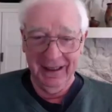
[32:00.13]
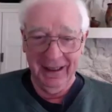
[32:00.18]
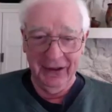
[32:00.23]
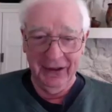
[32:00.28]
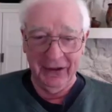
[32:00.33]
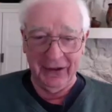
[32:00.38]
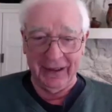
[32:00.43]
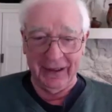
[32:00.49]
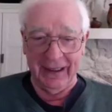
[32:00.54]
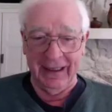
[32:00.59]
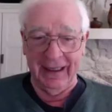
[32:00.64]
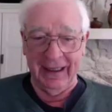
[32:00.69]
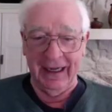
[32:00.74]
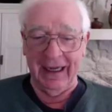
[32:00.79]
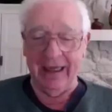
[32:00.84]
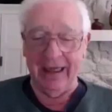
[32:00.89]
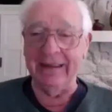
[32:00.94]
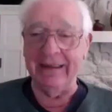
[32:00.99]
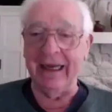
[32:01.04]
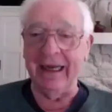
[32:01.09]
You can
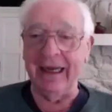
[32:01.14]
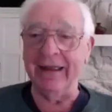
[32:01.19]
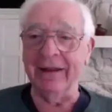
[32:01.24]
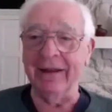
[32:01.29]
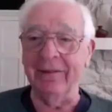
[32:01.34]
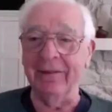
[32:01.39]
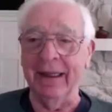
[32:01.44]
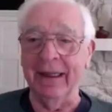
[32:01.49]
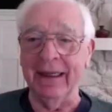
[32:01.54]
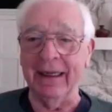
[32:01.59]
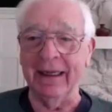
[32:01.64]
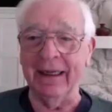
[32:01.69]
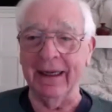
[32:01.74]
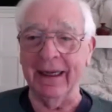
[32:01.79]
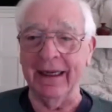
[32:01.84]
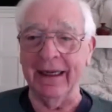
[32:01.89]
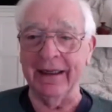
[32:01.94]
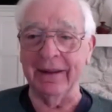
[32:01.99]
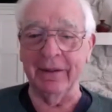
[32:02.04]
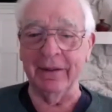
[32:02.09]
take the minute
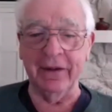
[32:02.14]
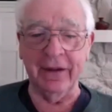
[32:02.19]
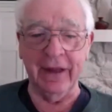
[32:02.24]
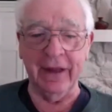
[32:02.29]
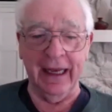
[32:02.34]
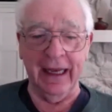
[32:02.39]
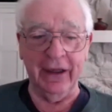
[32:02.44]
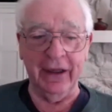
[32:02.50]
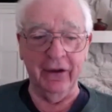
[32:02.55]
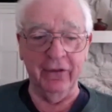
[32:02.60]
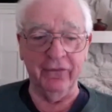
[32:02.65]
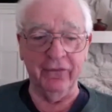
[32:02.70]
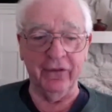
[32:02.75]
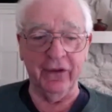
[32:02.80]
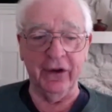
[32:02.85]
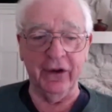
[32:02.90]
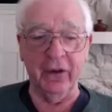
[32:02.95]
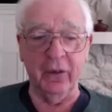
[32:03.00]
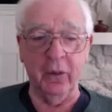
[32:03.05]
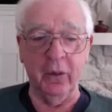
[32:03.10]
later, but thank you
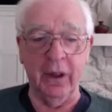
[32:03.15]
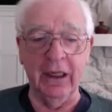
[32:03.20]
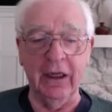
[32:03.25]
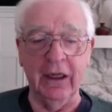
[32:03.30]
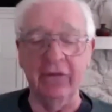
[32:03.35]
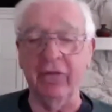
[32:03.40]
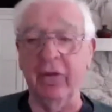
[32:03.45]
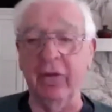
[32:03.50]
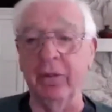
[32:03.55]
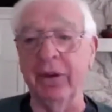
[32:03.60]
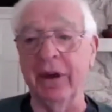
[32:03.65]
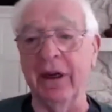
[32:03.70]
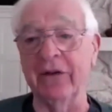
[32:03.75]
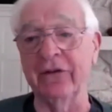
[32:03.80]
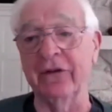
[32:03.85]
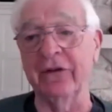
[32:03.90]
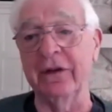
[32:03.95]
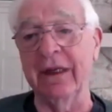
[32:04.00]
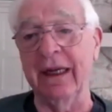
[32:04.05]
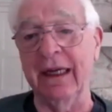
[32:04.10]
for your wonderful
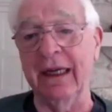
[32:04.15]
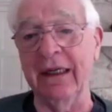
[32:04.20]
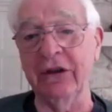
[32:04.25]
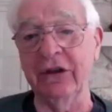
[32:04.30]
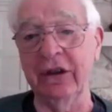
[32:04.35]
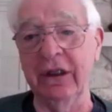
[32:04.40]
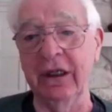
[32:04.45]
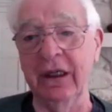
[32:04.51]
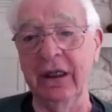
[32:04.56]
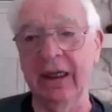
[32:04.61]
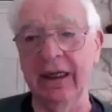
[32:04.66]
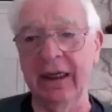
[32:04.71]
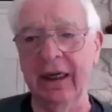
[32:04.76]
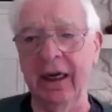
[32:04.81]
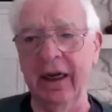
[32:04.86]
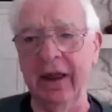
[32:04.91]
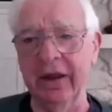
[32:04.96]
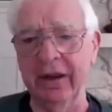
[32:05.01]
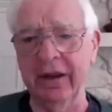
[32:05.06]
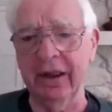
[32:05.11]
presentation. And
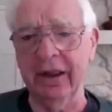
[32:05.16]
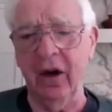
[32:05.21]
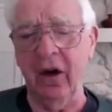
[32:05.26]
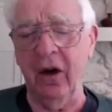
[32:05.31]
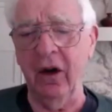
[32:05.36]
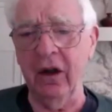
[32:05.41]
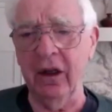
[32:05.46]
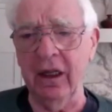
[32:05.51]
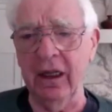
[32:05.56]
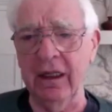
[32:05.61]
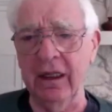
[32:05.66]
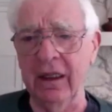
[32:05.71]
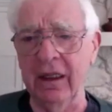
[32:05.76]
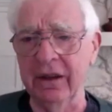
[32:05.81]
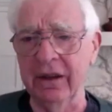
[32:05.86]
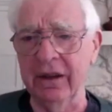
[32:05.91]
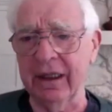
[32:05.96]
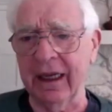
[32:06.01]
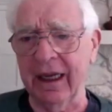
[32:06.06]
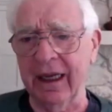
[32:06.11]

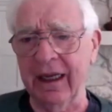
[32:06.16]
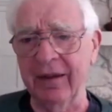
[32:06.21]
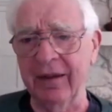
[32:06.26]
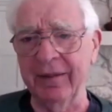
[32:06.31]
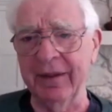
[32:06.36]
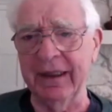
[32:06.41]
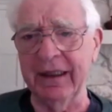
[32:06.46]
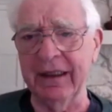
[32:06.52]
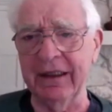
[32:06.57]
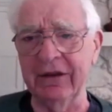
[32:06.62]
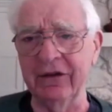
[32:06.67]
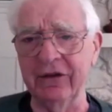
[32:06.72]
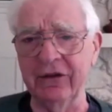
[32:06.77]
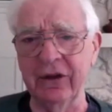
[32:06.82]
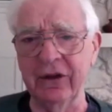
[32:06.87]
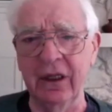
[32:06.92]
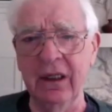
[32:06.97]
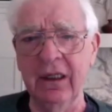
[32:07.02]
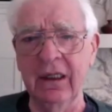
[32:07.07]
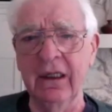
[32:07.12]
another comment, it's
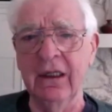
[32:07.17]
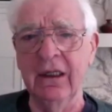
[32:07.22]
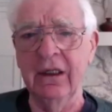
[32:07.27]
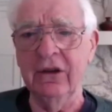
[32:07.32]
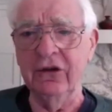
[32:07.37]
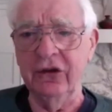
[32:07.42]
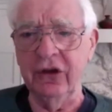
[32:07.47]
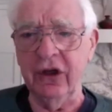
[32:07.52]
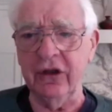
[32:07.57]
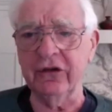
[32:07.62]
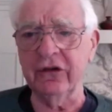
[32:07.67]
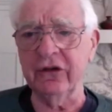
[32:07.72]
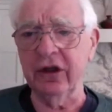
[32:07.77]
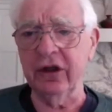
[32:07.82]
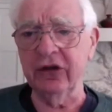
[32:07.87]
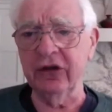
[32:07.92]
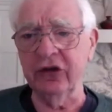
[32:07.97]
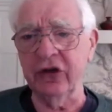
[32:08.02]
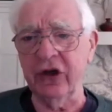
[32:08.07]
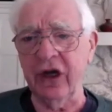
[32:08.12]
just
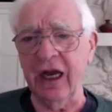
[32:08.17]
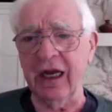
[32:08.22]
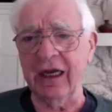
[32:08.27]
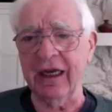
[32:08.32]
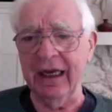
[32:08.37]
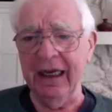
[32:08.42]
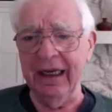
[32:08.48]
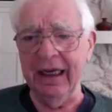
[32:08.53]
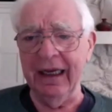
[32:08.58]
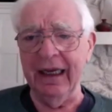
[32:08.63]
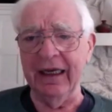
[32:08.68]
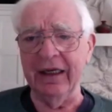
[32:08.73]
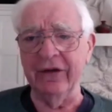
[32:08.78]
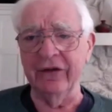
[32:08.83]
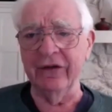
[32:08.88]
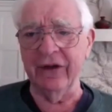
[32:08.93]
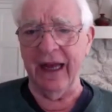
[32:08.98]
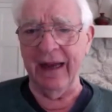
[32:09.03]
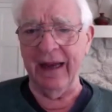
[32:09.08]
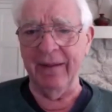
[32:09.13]
a shocking
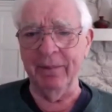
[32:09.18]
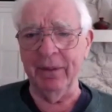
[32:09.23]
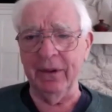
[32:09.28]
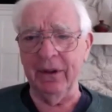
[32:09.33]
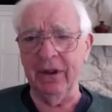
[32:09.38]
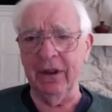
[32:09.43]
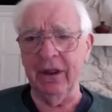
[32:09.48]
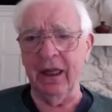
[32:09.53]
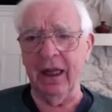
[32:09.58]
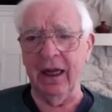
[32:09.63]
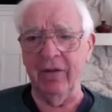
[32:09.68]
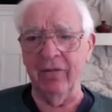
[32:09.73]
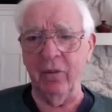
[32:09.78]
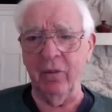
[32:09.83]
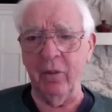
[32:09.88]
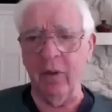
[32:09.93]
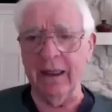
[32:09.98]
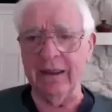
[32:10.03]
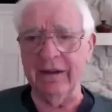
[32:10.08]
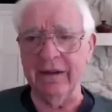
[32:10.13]
example of
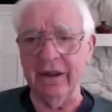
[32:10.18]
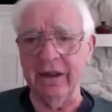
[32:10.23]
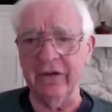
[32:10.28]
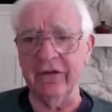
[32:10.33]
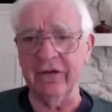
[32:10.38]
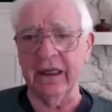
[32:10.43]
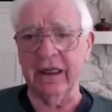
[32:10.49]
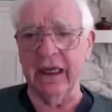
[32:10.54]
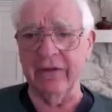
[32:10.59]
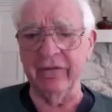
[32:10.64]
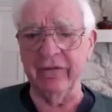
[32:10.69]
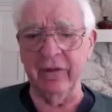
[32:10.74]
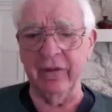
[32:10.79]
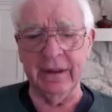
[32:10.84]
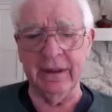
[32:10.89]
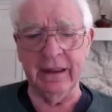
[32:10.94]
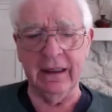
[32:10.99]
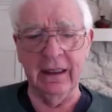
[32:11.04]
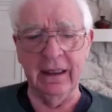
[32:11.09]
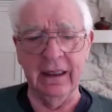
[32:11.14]
what this
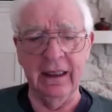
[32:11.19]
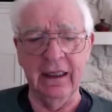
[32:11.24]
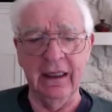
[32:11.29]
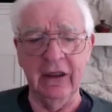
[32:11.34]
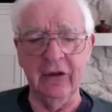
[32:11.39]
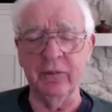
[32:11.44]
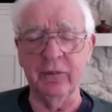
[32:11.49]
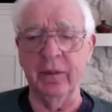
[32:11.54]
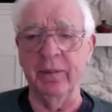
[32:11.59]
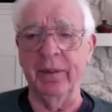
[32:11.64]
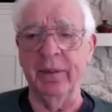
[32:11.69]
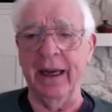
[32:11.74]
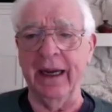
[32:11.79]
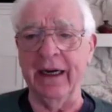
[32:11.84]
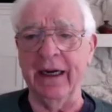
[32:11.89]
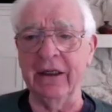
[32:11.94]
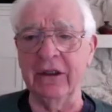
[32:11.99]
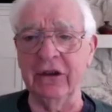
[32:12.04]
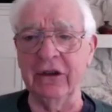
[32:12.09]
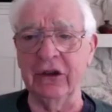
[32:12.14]
government is
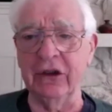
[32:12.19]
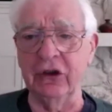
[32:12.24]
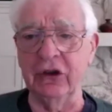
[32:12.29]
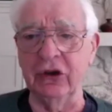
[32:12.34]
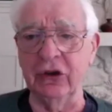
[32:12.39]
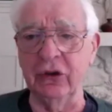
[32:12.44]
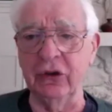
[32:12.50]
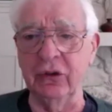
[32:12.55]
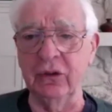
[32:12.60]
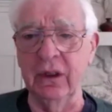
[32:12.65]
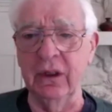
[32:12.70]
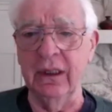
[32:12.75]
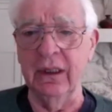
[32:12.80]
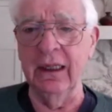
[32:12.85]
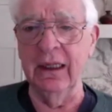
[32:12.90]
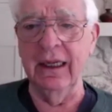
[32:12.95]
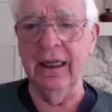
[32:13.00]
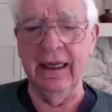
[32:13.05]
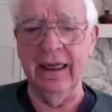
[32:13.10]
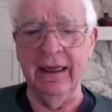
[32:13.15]
prepared to do
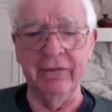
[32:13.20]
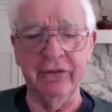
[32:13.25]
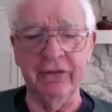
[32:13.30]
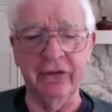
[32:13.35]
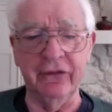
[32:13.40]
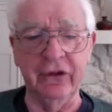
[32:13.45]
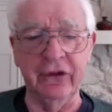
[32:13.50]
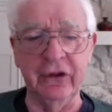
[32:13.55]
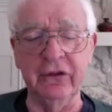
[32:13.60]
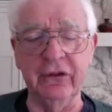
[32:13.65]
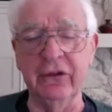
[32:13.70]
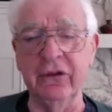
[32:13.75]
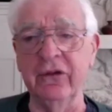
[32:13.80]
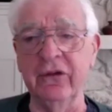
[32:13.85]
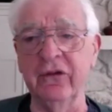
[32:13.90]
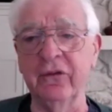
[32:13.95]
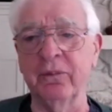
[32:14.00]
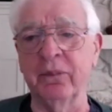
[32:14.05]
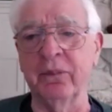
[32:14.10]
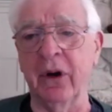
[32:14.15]
if
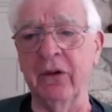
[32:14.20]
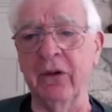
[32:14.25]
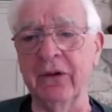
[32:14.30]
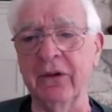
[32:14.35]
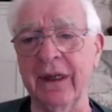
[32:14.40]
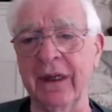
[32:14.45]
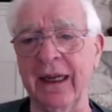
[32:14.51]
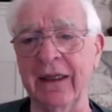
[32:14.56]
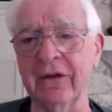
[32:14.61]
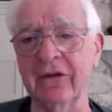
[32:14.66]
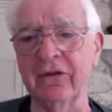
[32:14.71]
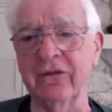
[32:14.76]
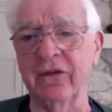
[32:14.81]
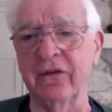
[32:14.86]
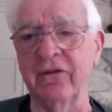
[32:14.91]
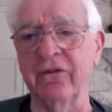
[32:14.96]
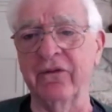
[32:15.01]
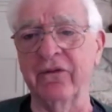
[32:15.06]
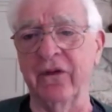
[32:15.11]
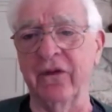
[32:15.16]
students protest
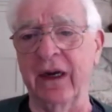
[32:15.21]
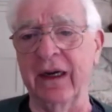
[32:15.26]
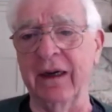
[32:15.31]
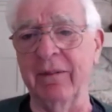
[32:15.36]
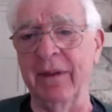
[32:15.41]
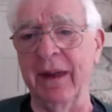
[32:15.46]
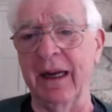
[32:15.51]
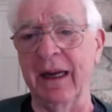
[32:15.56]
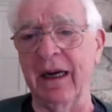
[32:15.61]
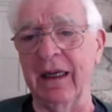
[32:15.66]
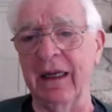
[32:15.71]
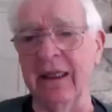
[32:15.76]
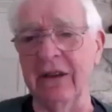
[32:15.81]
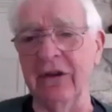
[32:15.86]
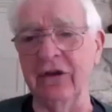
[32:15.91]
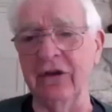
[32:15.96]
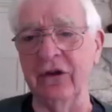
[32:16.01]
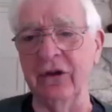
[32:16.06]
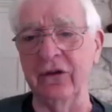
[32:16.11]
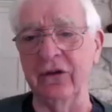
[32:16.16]
for fundamental
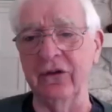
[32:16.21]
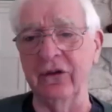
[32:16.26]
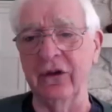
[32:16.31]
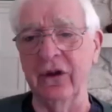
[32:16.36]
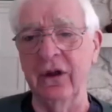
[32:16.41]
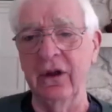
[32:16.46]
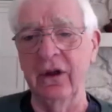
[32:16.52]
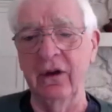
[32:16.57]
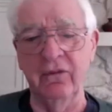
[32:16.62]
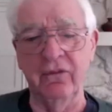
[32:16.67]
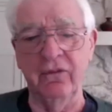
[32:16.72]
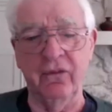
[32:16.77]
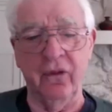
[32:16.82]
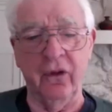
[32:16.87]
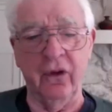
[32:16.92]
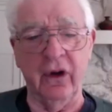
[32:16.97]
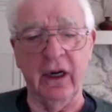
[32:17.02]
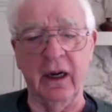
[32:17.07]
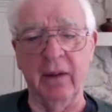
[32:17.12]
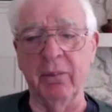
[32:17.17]
issues,
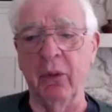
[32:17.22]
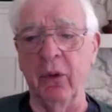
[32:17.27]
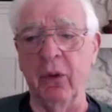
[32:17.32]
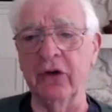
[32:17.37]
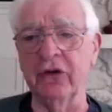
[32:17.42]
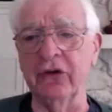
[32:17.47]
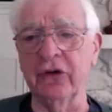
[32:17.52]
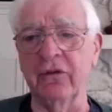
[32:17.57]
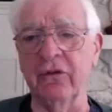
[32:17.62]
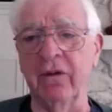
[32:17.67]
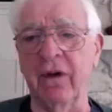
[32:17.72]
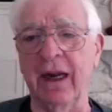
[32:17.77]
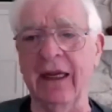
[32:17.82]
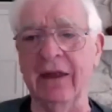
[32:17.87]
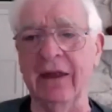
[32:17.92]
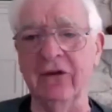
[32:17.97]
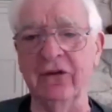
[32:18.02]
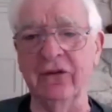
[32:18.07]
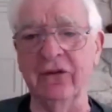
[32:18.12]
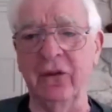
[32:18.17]
for abortion
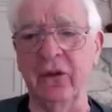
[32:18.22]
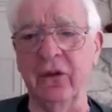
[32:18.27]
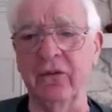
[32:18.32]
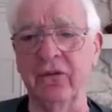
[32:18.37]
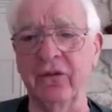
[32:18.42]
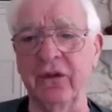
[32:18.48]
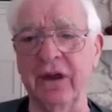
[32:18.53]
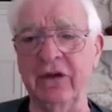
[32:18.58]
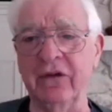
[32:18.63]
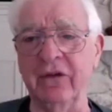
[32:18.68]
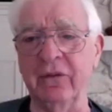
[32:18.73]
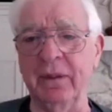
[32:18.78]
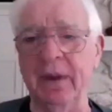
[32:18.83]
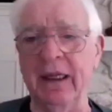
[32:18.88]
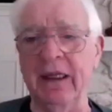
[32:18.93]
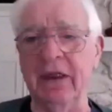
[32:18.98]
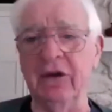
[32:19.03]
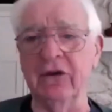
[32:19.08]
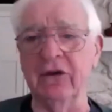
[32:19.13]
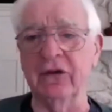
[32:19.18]
rights, for free
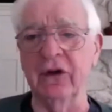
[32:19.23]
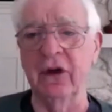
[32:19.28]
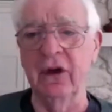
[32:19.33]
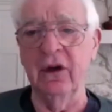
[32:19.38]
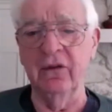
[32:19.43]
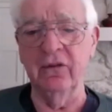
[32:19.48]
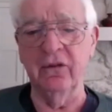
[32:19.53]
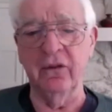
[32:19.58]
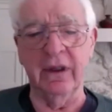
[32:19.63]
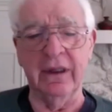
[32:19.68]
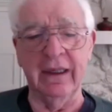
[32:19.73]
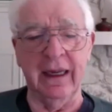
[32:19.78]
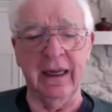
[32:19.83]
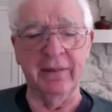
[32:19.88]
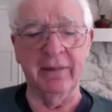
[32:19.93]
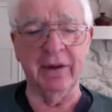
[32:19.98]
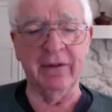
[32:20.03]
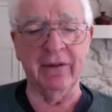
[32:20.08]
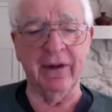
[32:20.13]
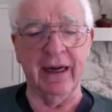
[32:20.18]
speech, for
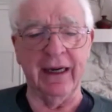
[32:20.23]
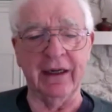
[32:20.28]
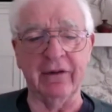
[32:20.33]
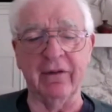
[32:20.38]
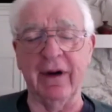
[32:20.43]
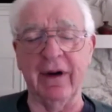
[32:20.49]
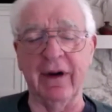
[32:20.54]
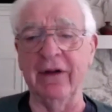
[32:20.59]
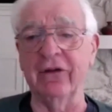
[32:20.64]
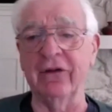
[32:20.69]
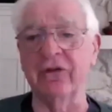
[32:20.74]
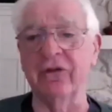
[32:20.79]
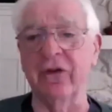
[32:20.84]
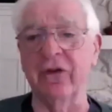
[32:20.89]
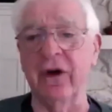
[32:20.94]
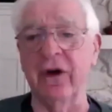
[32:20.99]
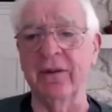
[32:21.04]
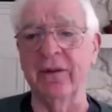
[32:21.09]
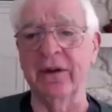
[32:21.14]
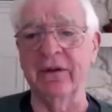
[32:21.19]
democratic rights,
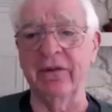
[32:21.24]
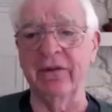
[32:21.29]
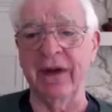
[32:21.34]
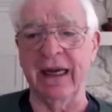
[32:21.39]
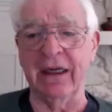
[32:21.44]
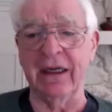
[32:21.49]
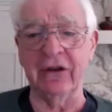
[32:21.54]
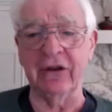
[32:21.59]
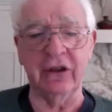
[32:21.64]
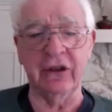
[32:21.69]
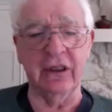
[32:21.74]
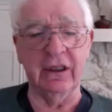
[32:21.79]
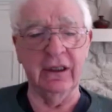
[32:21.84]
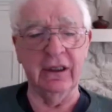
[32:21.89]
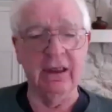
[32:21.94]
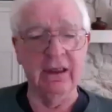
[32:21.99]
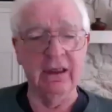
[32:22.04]
affirmative action,